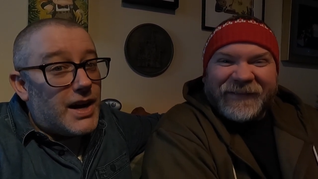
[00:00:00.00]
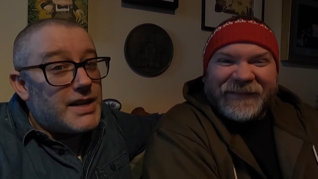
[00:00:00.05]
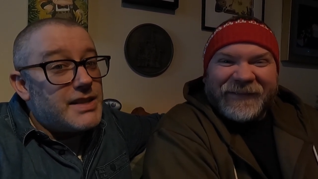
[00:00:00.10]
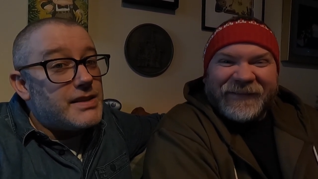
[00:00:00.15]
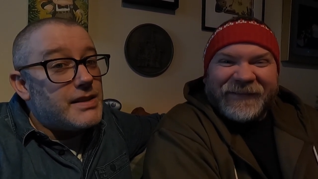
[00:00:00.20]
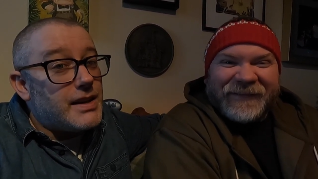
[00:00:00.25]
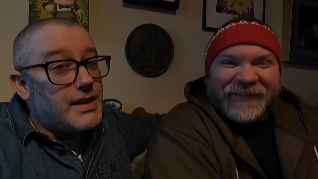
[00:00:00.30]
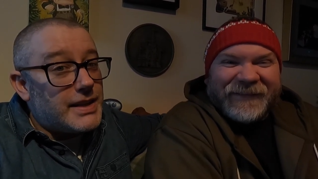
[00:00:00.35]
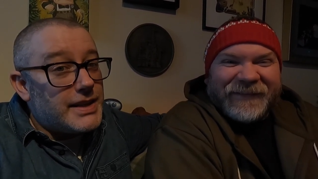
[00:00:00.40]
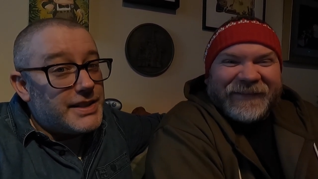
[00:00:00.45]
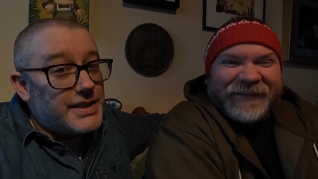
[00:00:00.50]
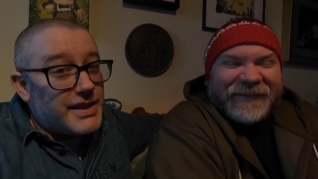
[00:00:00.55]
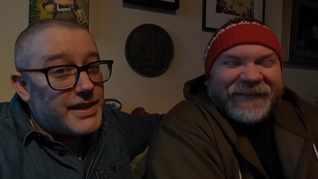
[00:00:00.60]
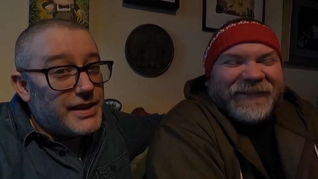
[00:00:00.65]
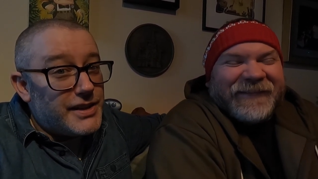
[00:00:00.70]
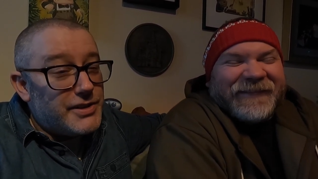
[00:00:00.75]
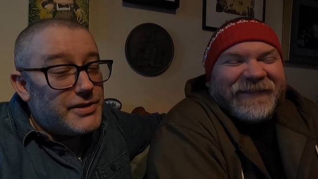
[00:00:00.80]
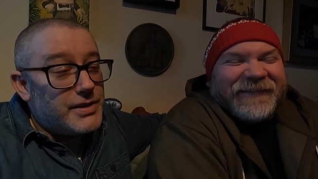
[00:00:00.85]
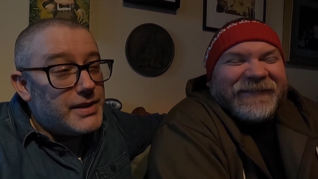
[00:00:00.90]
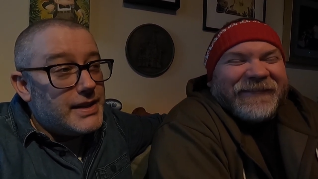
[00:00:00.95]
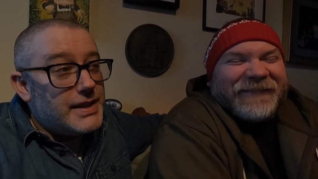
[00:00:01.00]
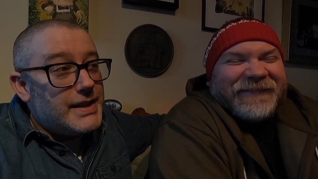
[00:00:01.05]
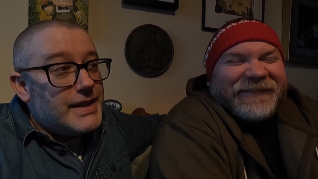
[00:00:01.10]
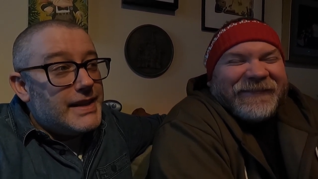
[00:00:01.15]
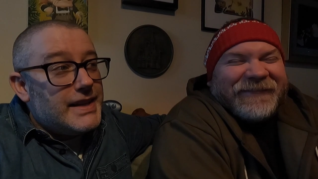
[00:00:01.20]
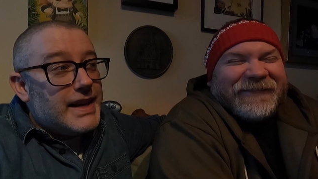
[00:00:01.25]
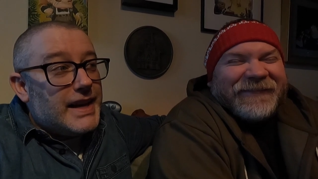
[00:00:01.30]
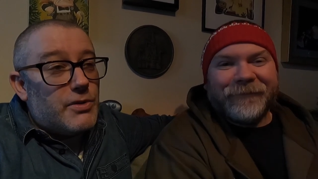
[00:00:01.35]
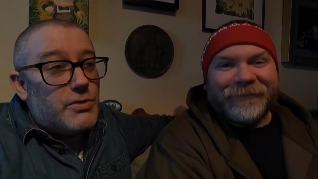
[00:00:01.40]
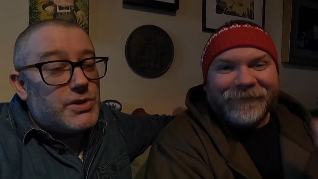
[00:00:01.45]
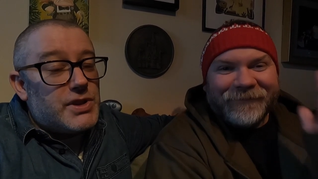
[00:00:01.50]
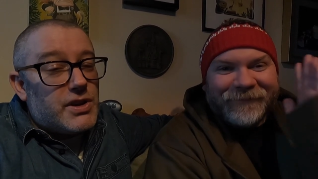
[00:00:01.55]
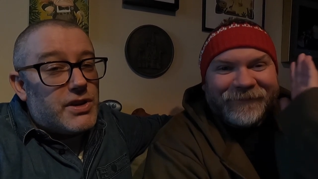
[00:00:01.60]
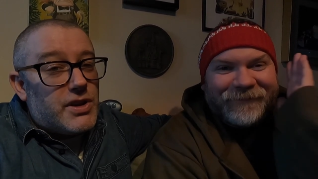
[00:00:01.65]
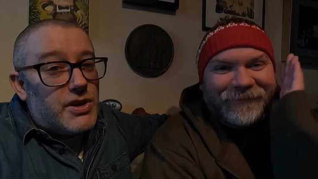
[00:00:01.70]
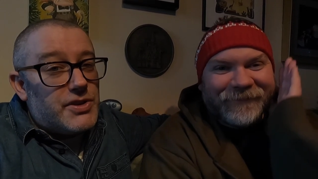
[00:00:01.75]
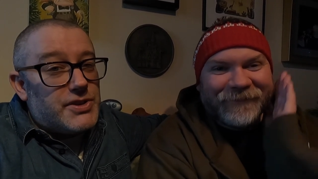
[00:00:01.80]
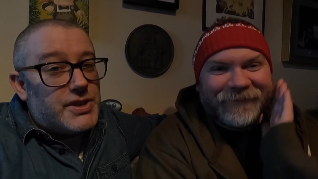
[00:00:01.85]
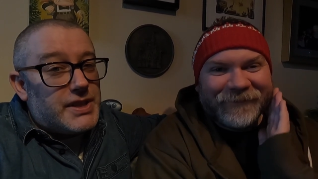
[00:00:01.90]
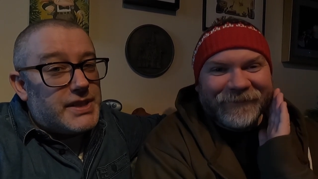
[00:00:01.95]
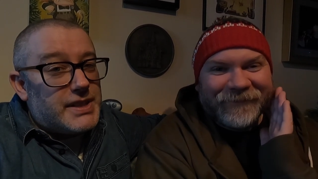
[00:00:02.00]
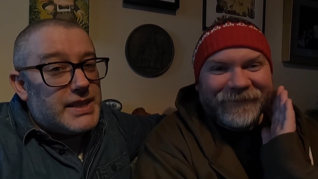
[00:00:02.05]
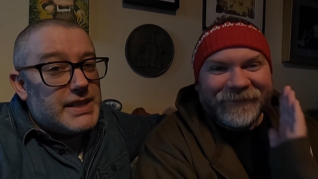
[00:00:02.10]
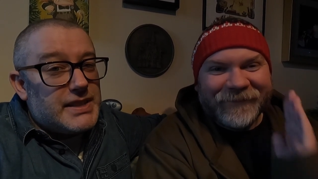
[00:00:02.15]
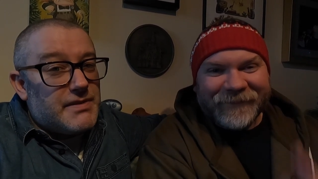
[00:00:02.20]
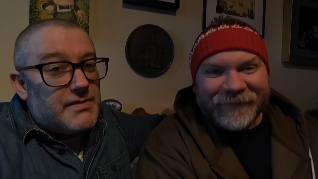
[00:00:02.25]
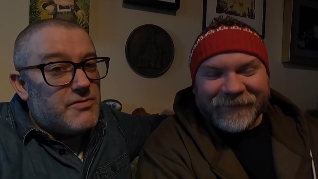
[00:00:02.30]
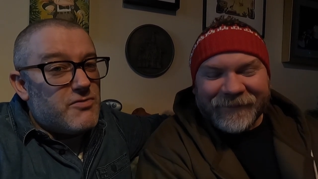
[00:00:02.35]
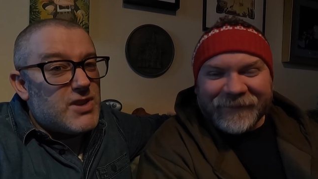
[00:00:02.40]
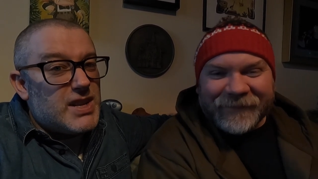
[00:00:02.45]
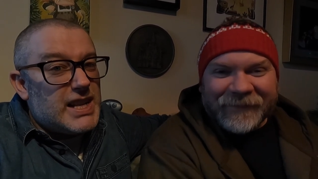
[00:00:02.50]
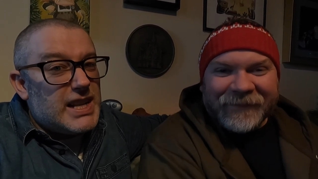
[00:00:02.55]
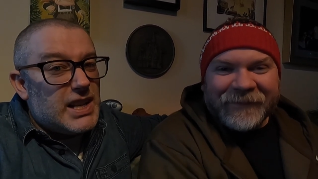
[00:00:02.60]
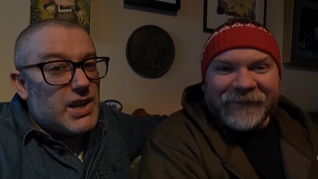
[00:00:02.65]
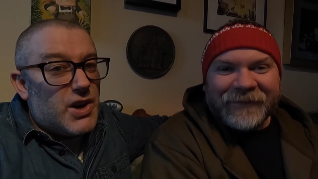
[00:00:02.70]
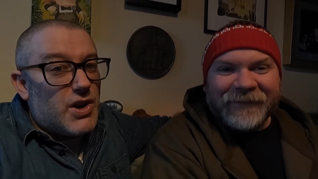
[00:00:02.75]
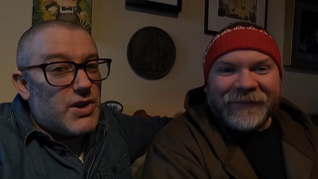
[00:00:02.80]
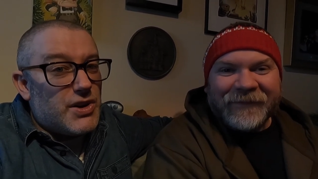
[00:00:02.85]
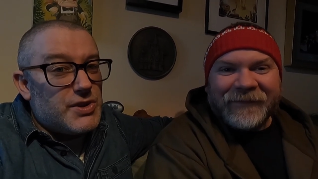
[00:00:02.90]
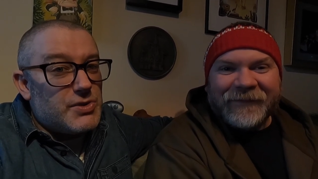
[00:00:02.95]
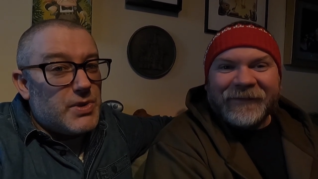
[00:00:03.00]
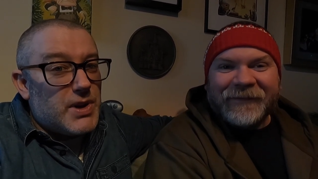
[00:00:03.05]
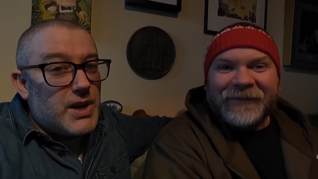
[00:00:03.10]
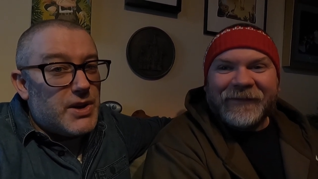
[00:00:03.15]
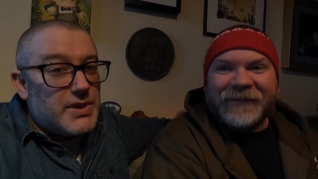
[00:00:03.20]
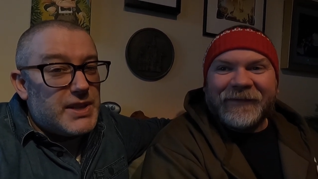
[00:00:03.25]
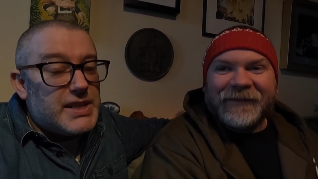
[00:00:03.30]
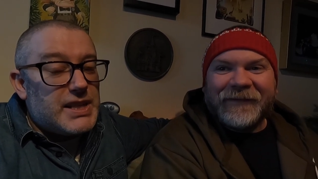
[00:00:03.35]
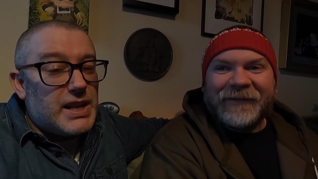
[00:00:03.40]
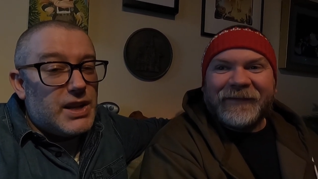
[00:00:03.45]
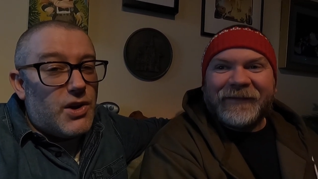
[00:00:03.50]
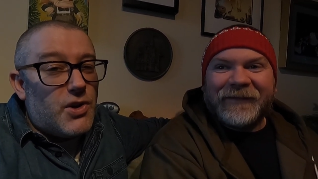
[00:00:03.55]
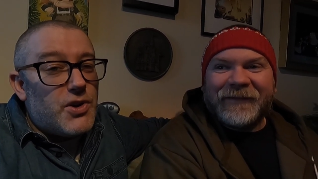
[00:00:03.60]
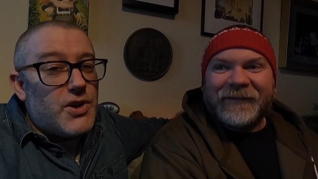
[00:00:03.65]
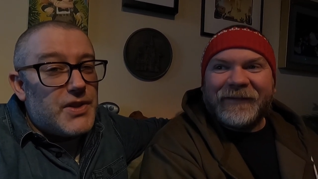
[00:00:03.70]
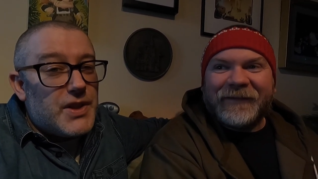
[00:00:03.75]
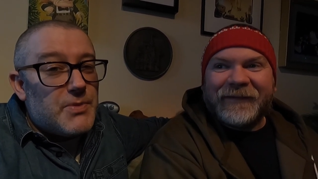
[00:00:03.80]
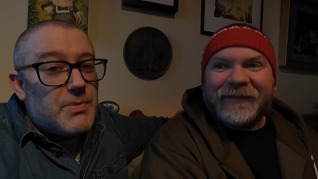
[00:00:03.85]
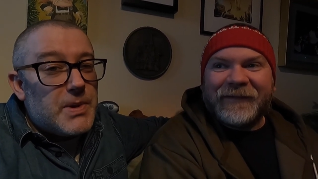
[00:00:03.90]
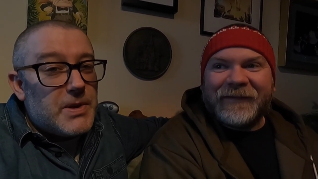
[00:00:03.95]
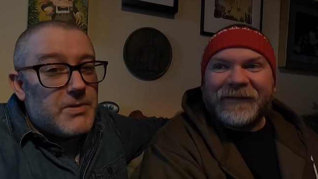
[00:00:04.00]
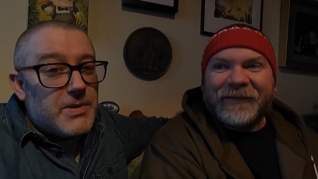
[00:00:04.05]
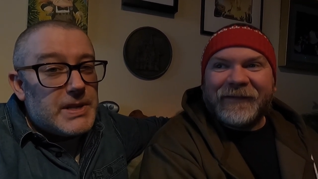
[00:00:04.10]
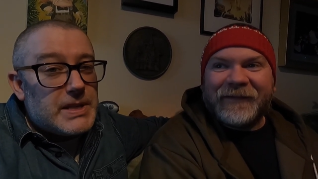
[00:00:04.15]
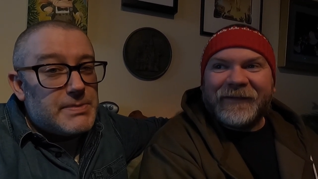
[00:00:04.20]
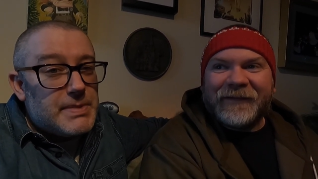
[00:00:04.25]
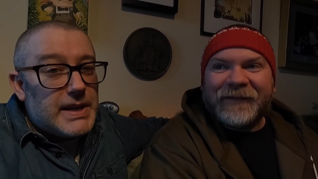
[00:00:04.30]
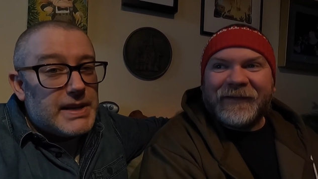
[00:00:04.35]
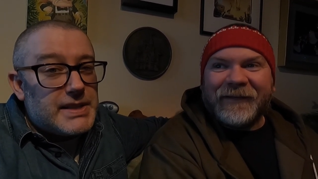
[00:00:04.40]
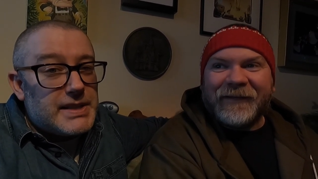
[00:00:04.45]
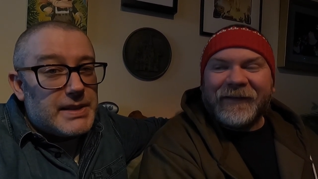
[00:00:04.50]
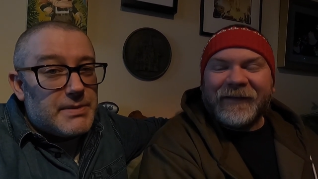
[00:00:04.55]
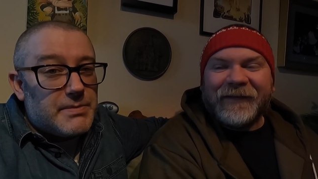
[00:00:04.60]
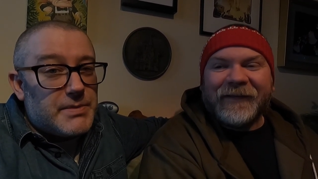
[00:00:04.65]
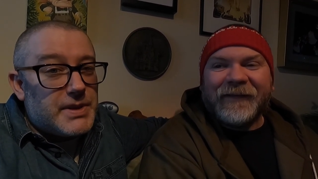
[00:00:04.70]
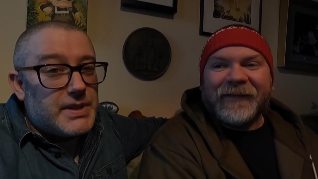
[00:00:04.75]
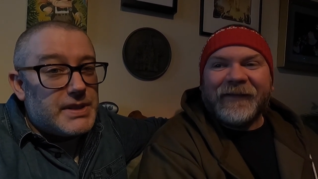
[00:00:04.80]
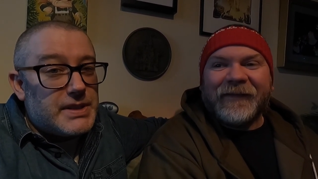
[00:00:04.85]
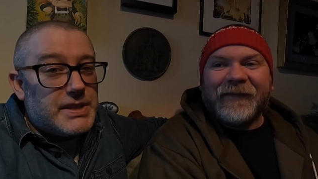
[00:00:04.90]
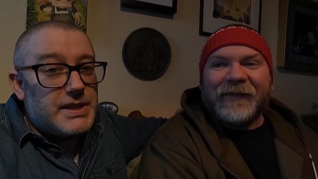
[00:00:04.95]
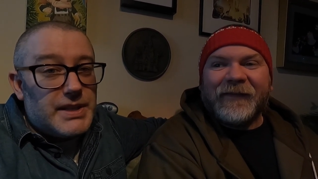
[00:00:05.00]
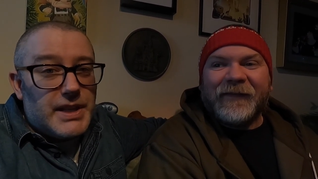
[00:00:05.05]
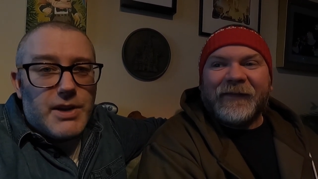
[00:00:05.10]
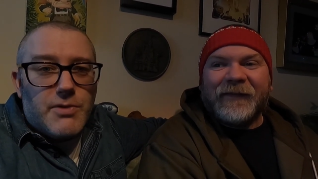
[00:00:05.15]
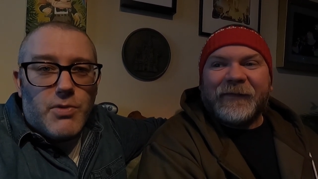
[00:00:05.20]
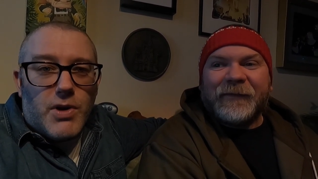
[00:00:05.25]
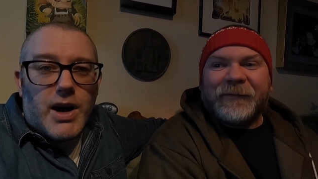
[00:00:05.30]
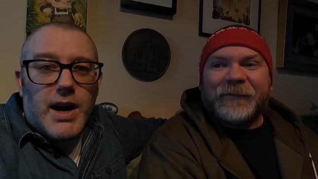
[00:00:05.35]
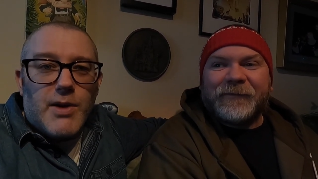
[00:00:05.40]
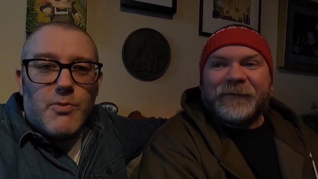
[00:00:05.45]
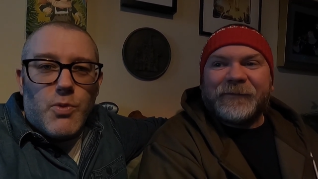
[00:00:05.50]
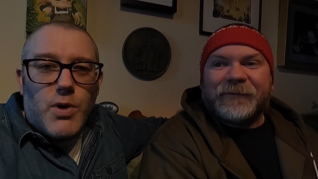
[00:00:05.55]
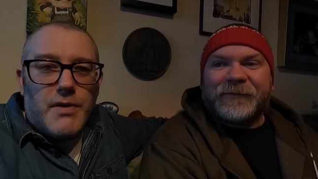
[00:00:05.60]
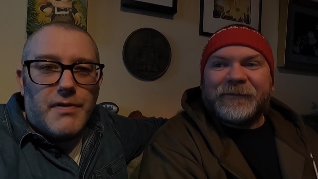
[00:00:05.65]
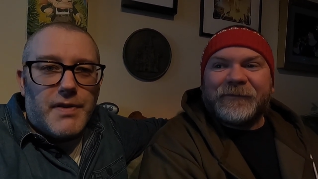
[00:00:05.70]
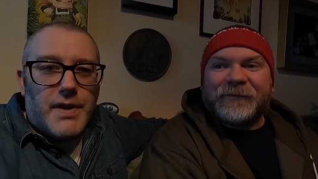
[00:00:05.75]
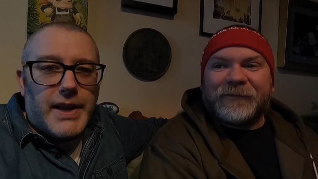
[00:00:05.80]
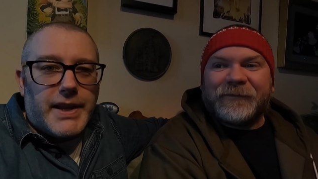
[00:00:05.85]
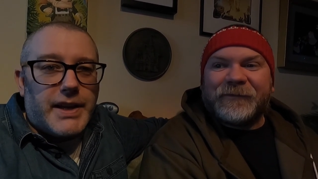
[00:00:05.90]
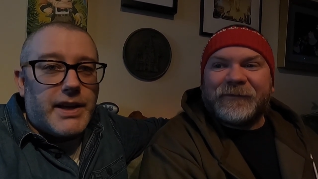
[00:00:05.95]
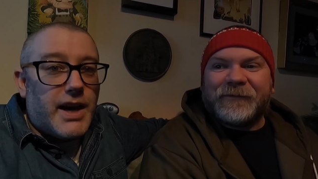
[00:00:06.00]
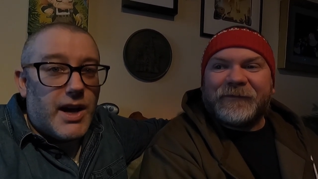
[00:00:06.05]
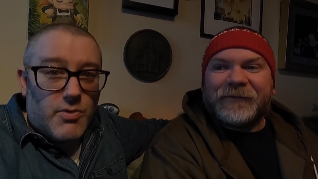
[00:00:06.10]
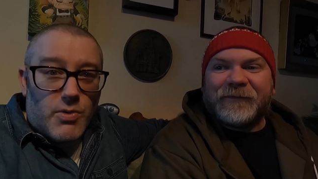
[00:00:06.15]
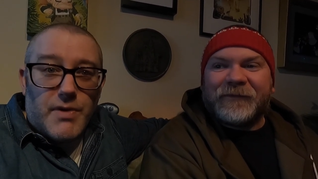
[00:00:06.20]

Speaker 1: I certainly do. Also conscious, these are really long as well. These are longer than we were expecting because you know what? I'm waffling. I